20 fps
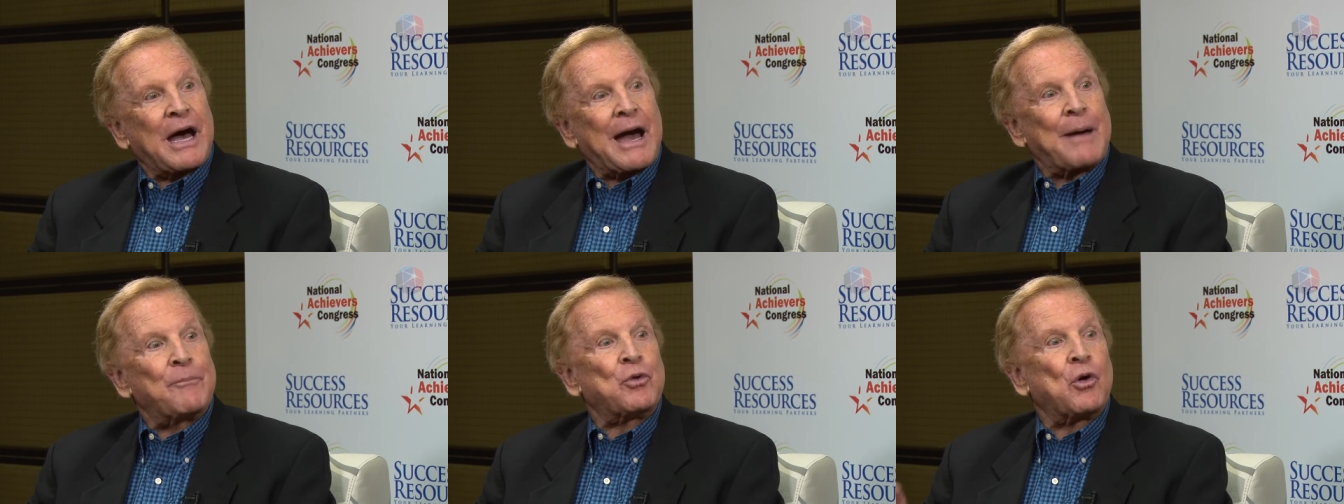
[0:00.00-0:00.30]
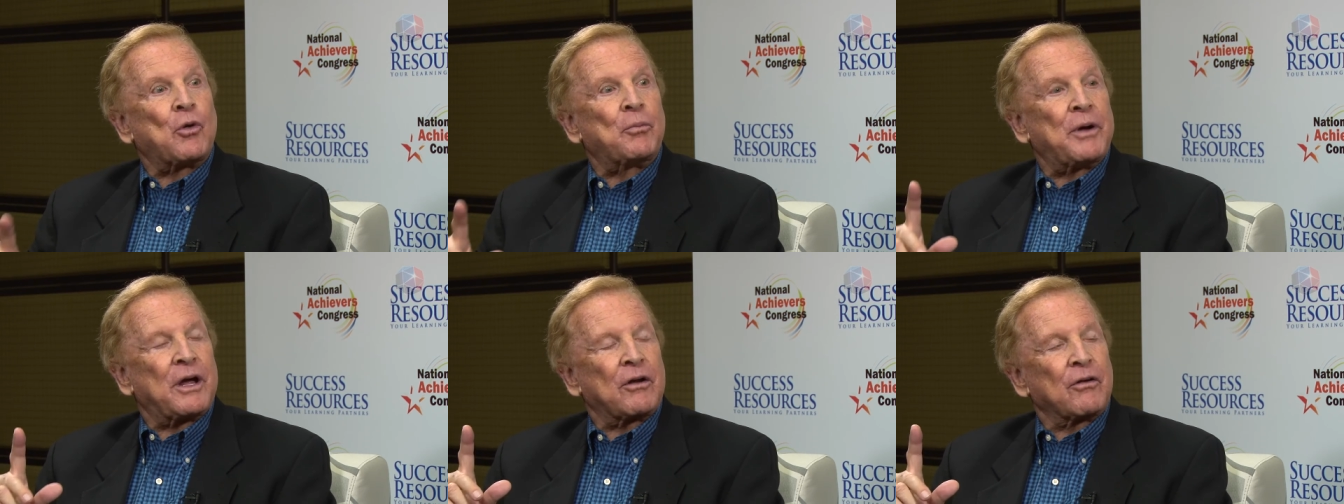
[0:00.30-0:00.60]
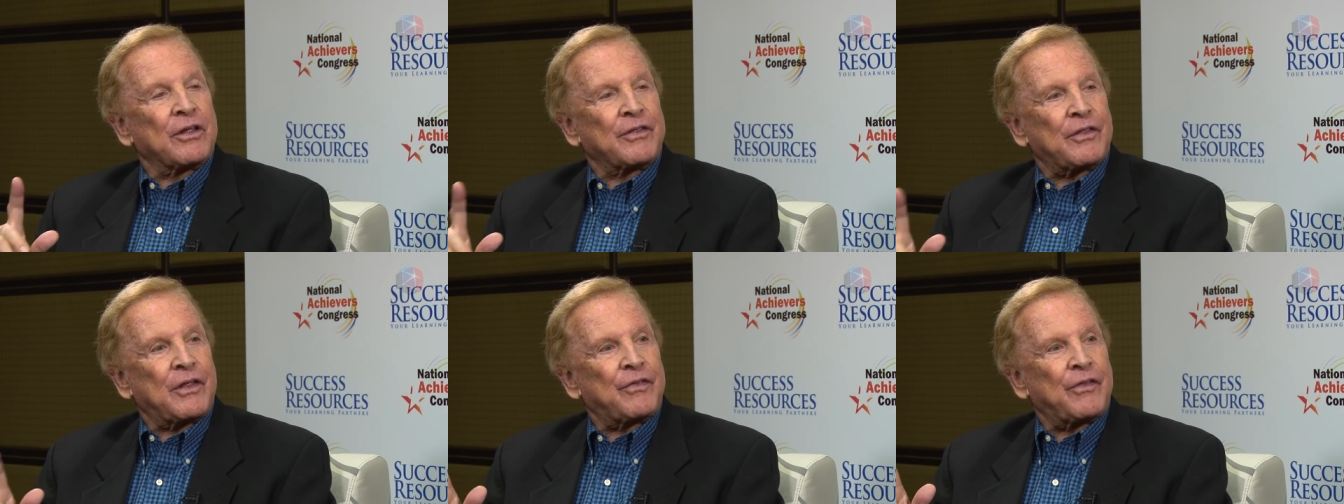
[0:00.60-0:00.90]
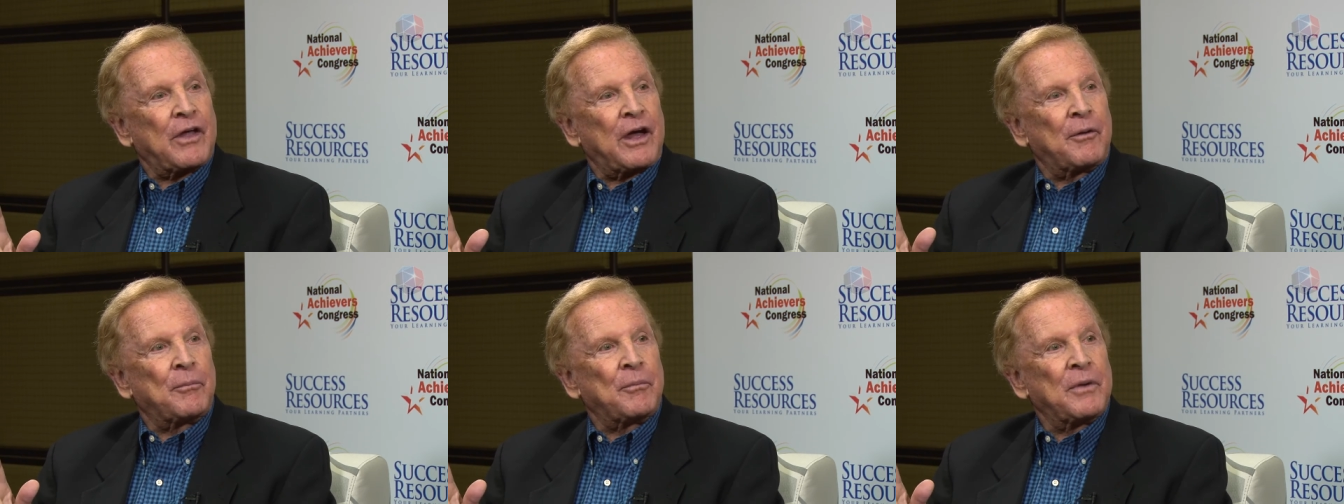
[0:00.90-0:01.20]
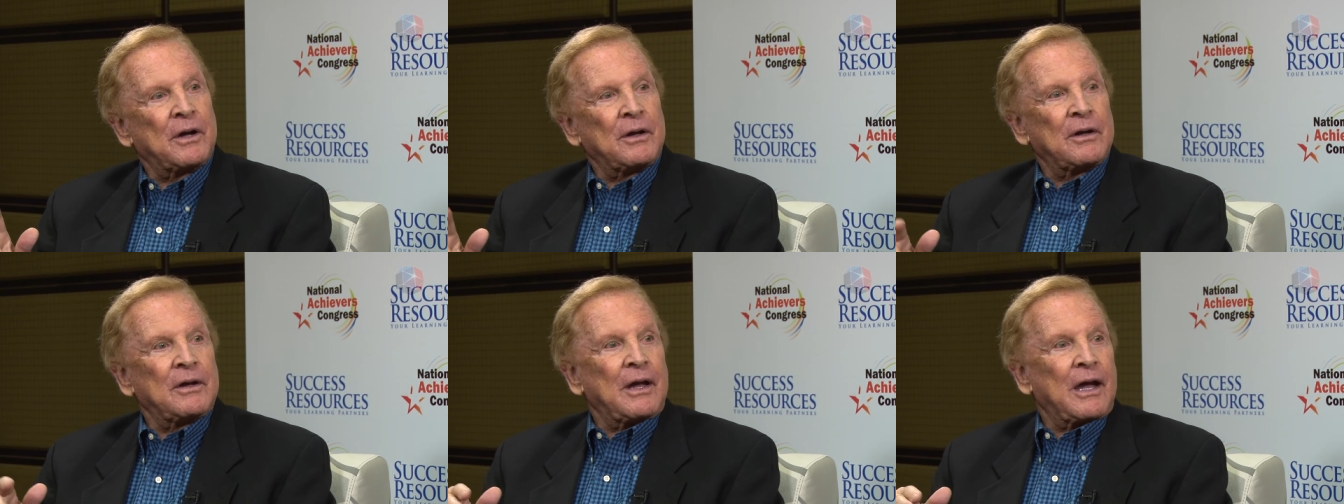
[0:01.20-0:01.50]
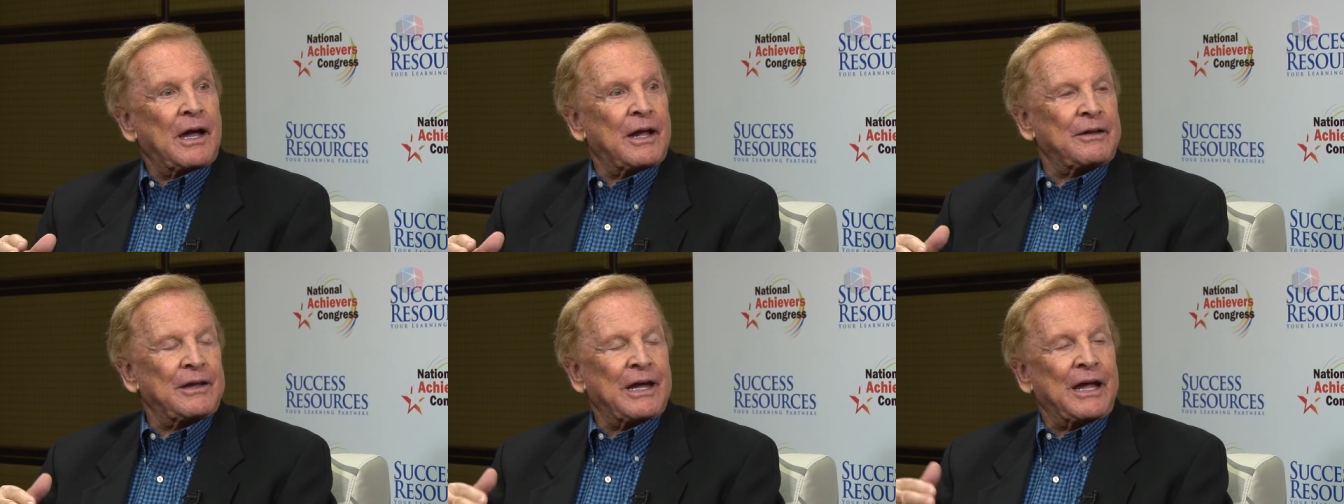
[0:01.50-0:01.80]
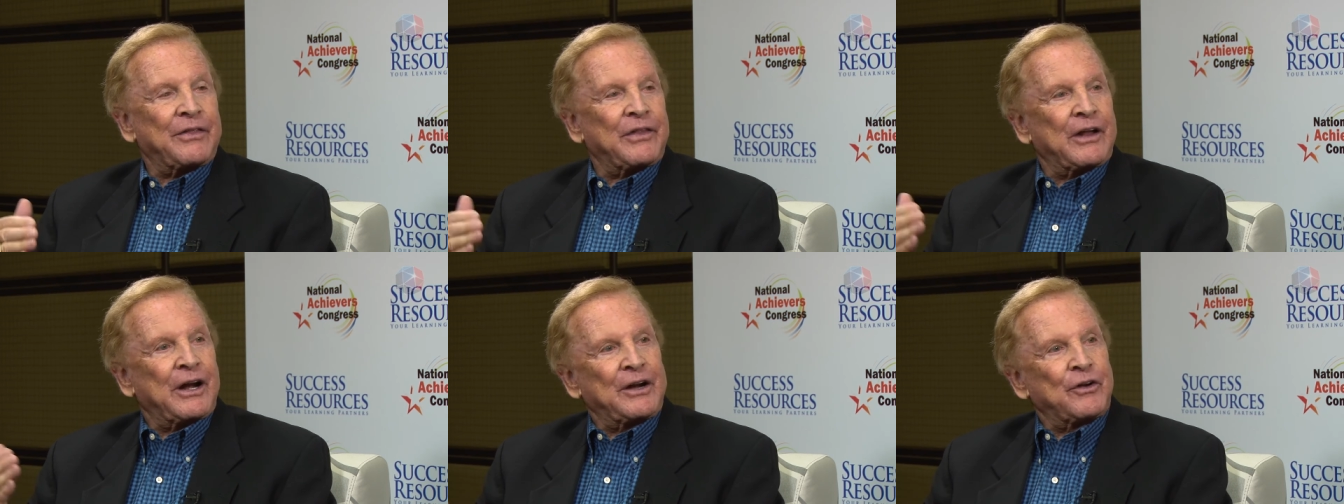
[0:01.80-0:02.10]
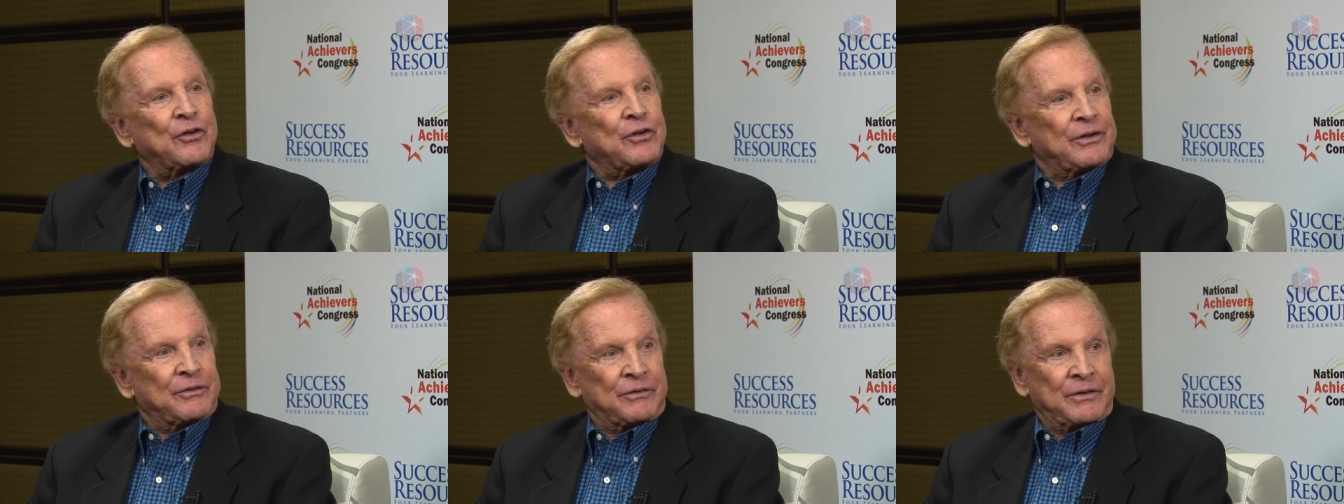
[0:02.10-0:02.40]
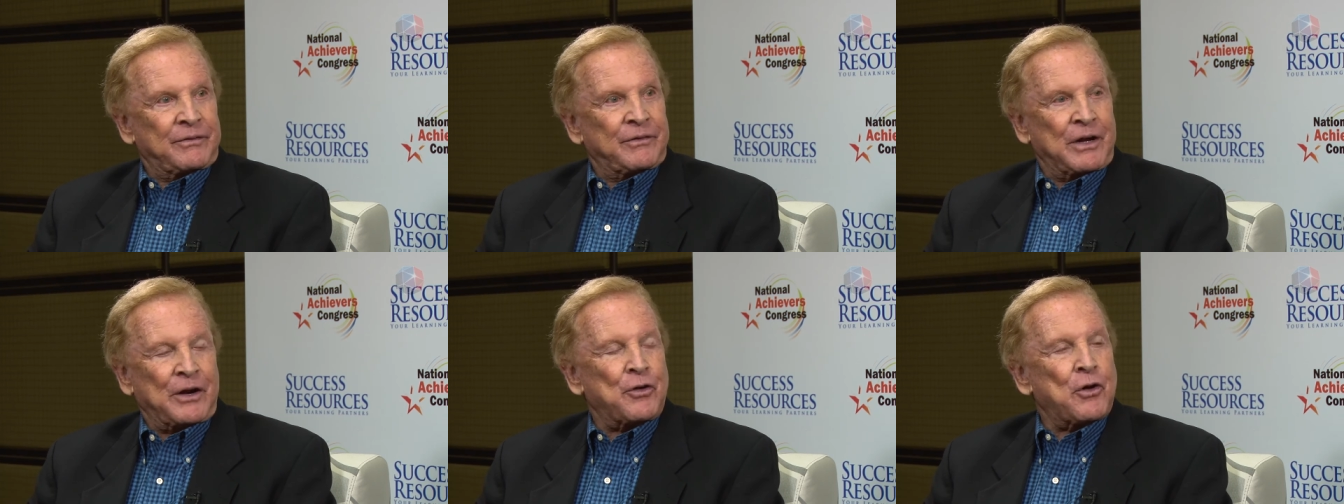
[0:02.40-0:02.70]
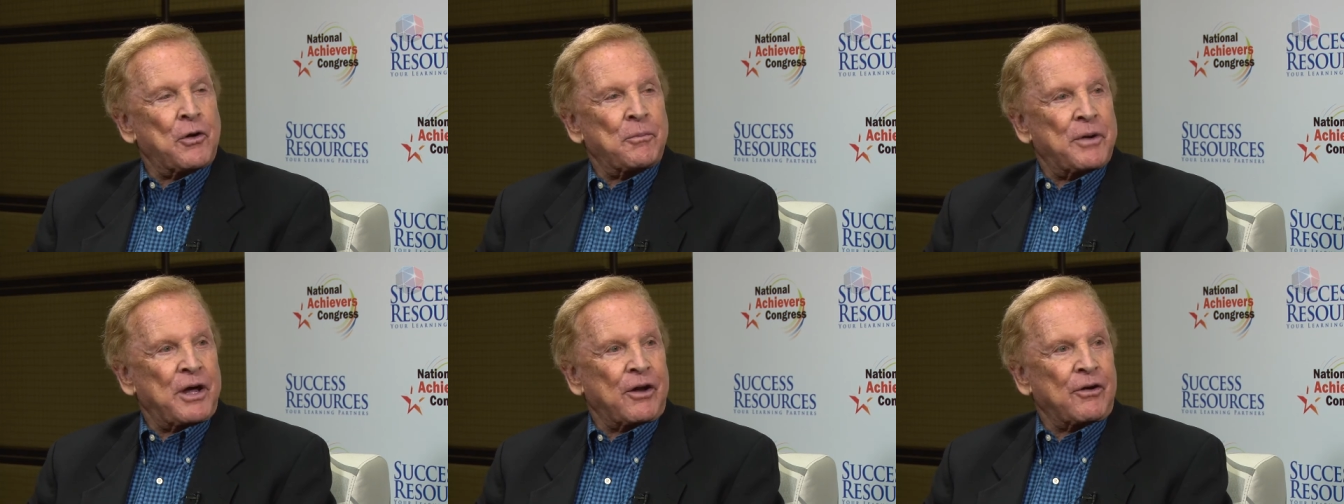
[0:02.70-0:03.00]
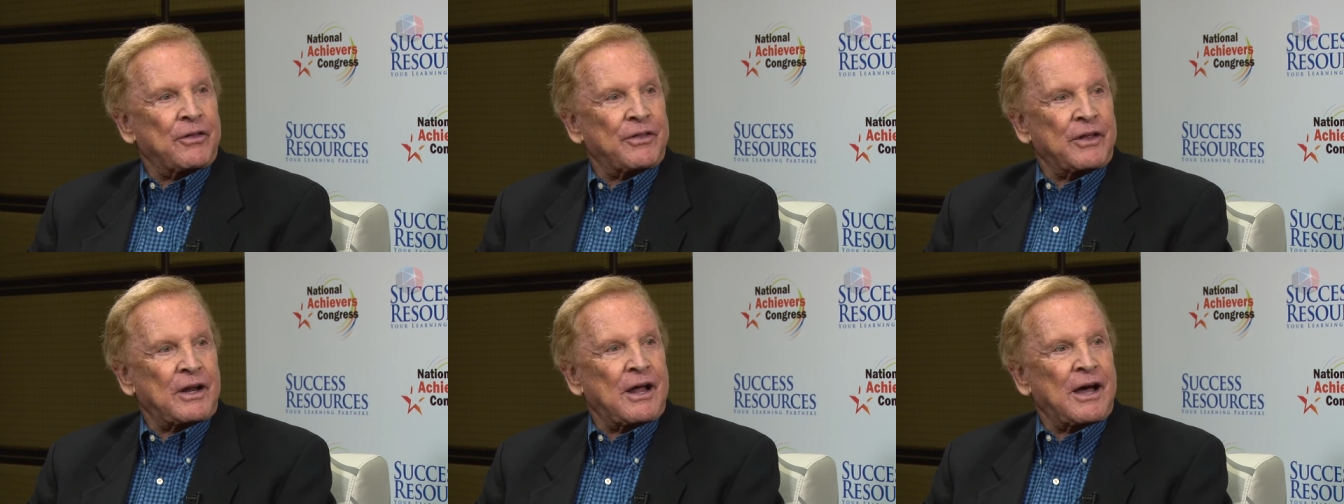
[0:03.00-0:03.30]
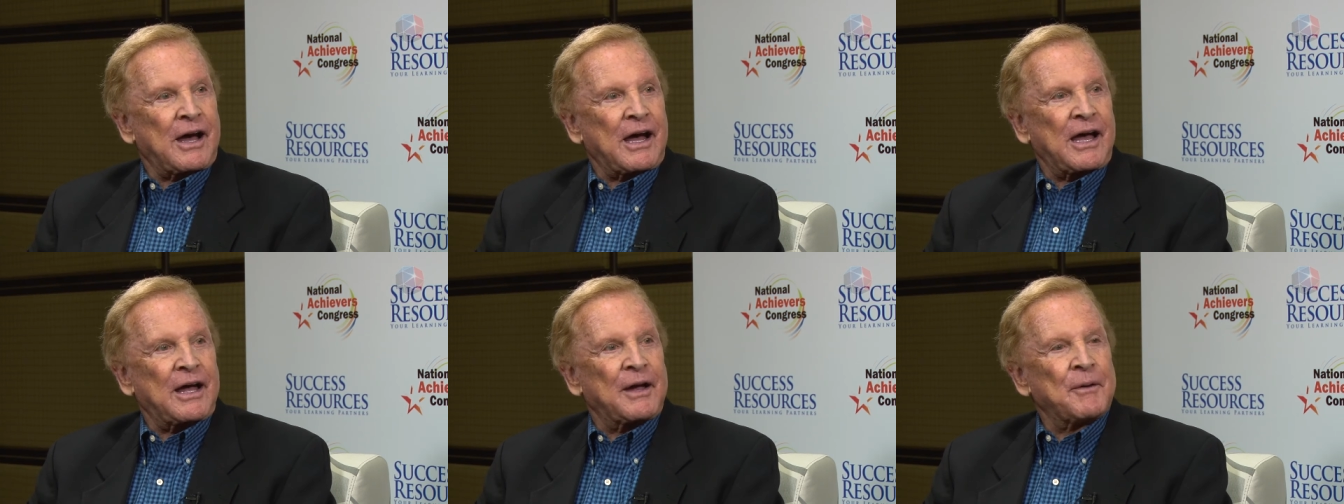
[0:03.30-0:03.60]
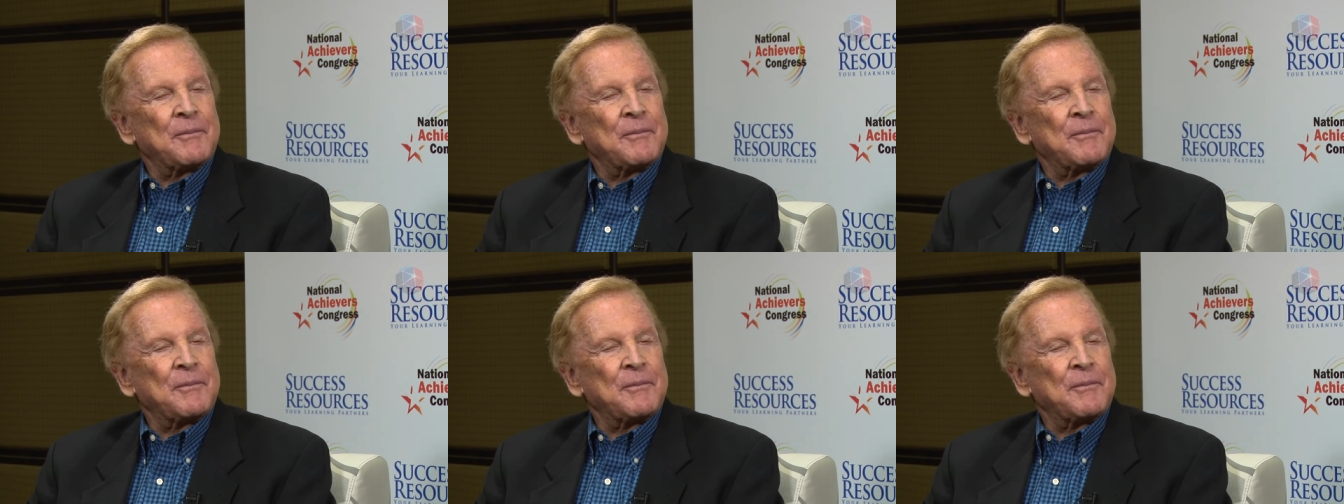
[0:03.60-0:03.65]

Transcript: I'm no better than them, and yet they're, they're no better than I.